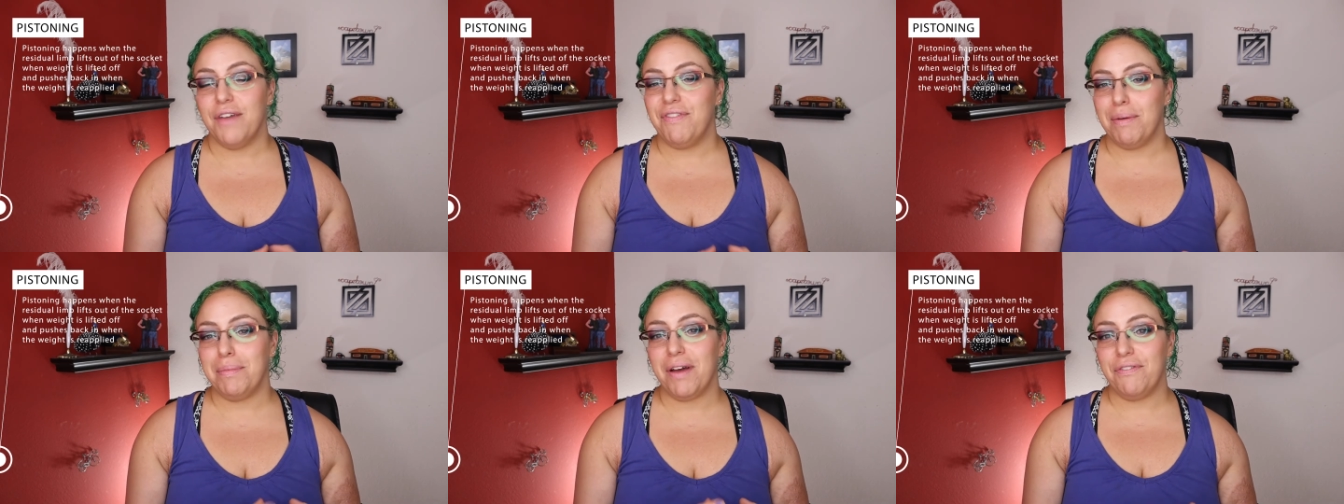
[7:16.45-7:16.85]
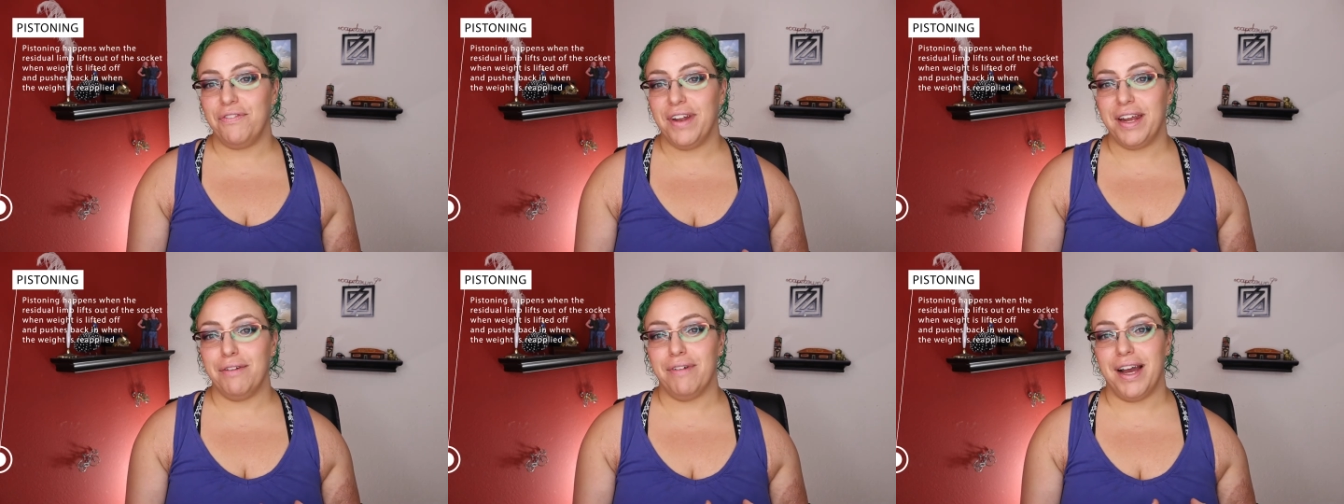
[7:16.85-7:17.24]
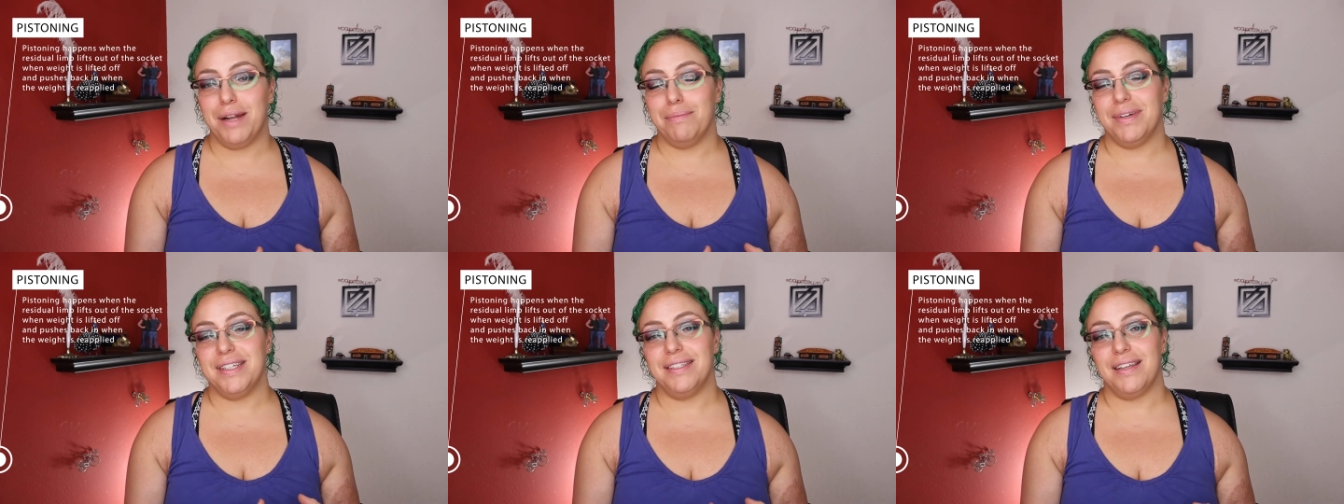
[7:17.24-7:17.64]
If I'm not fitting right
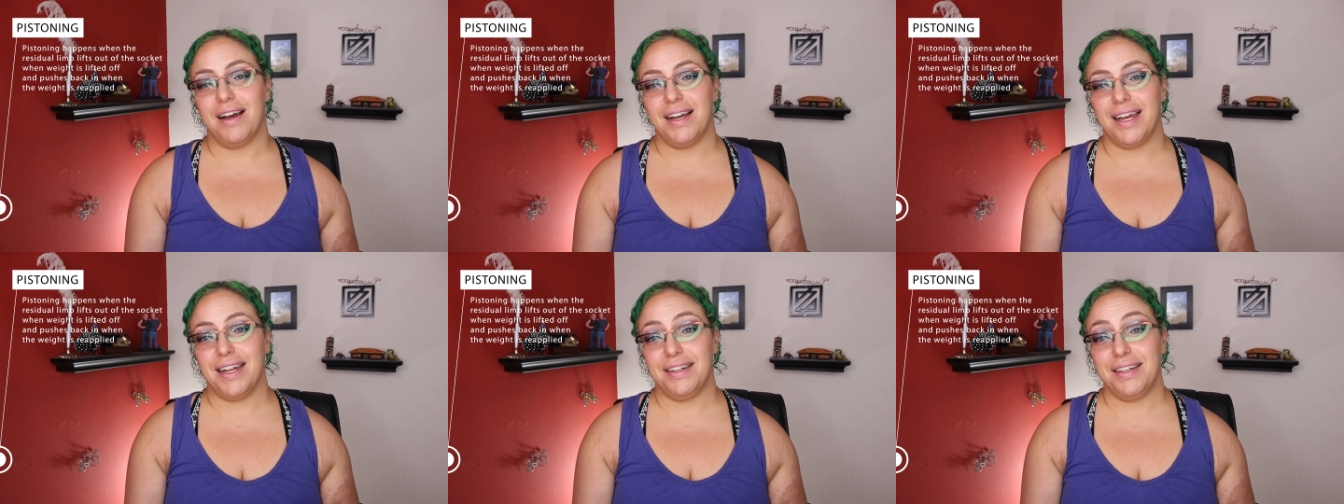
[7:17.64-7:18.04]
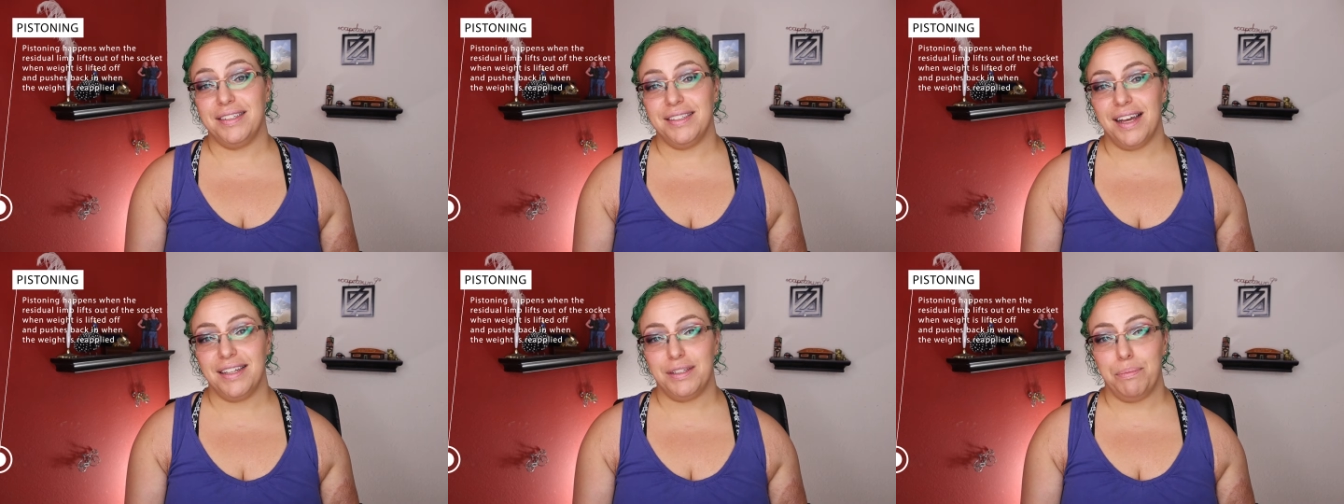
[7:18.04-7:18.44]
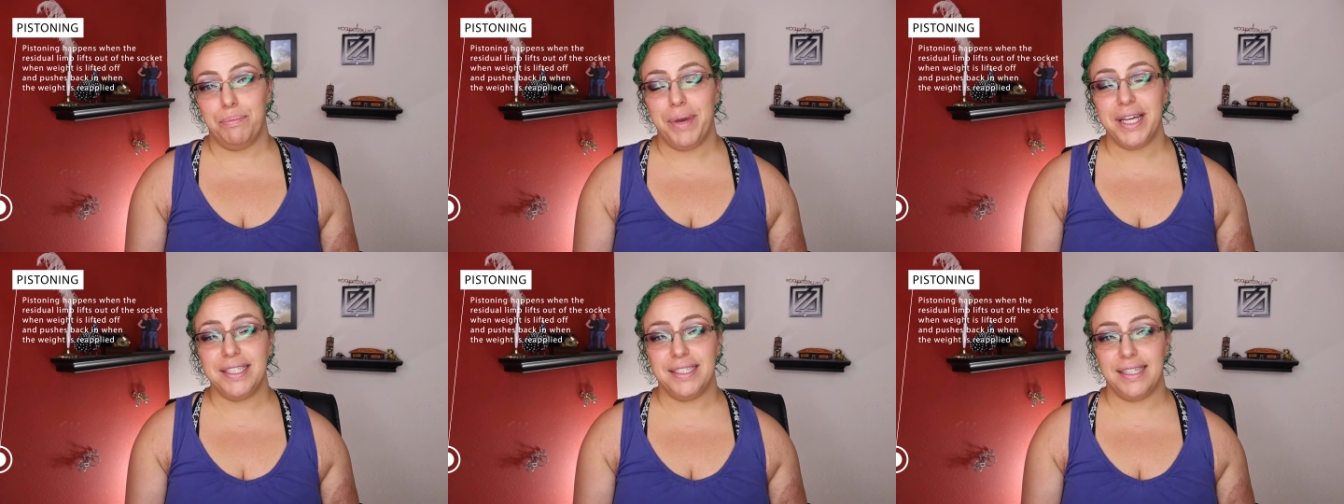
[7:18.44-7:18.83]
in my socket and I start to
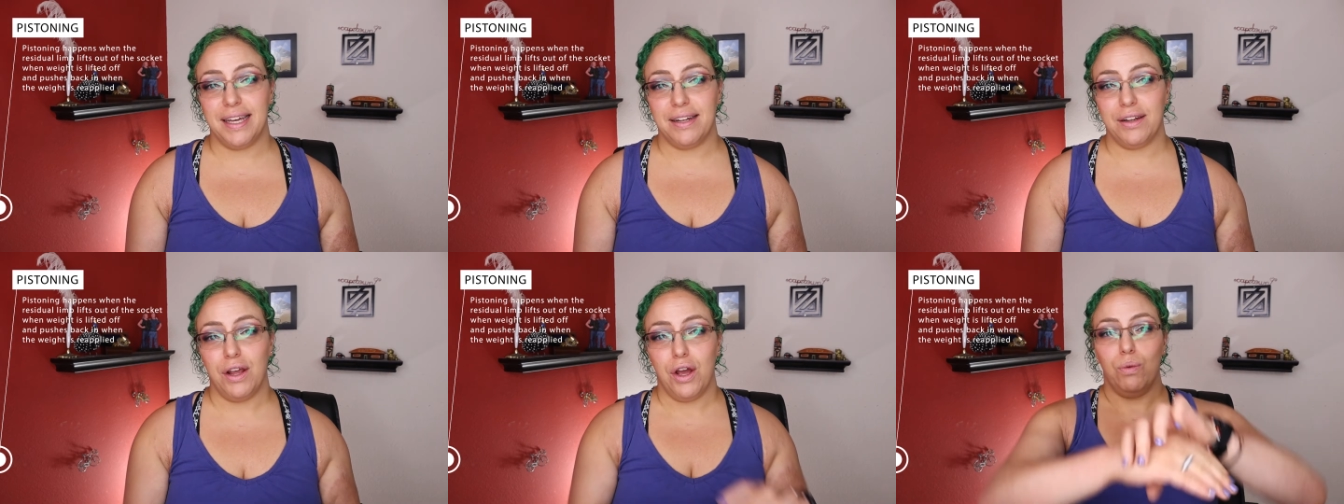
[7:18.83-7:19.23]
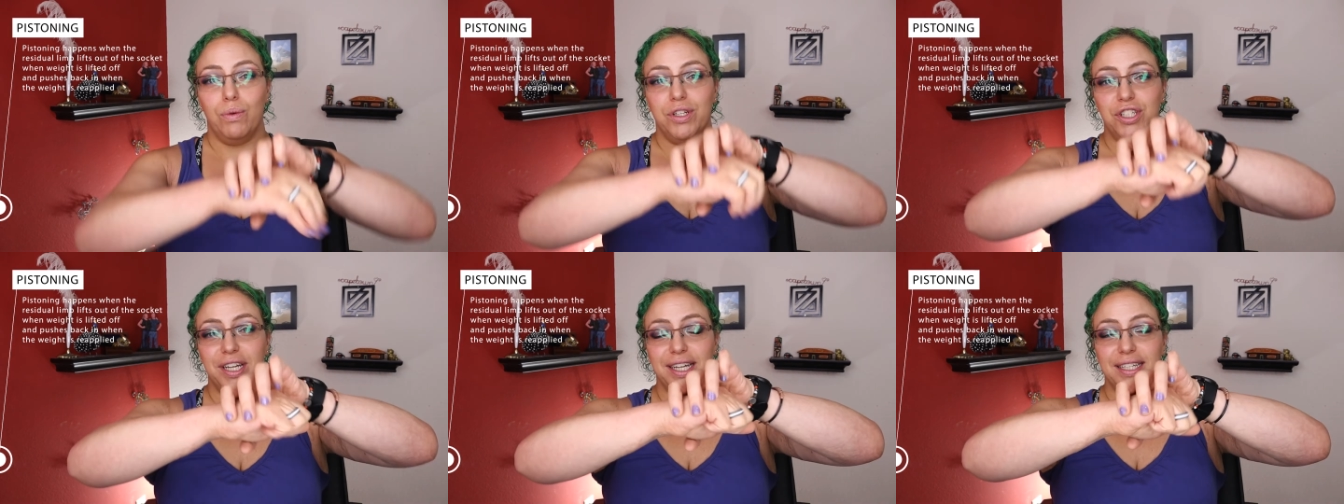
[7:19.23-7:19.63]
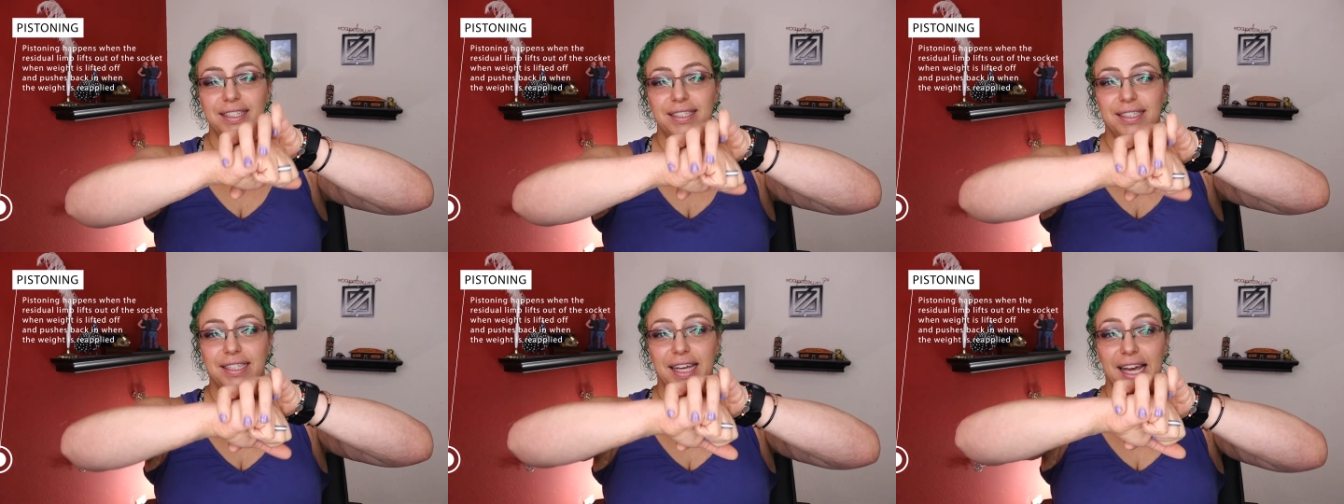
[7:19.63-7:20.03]
piston, which
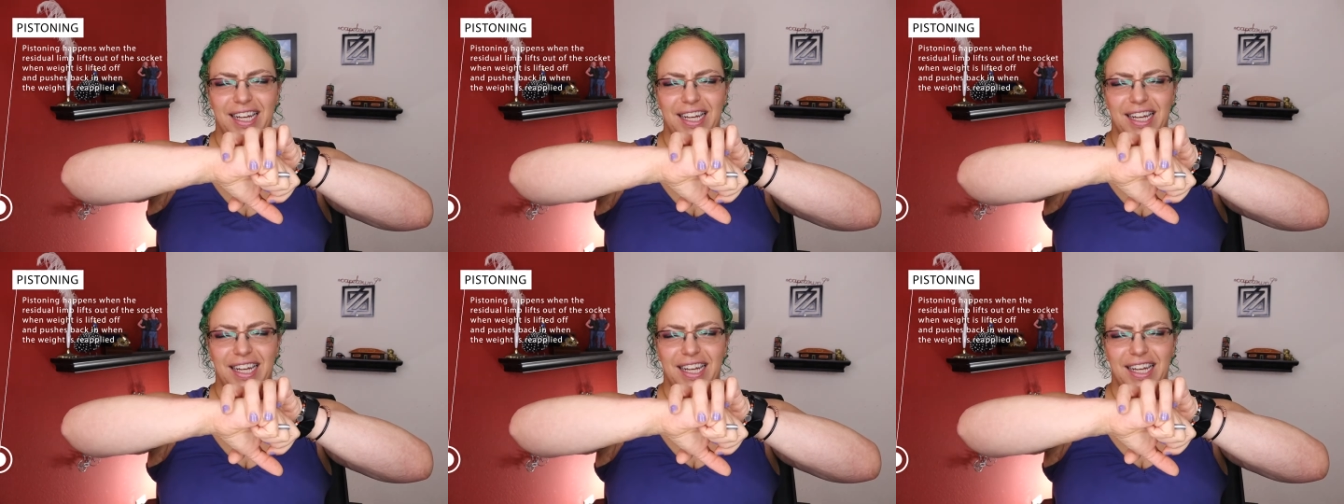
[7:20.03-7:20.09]
is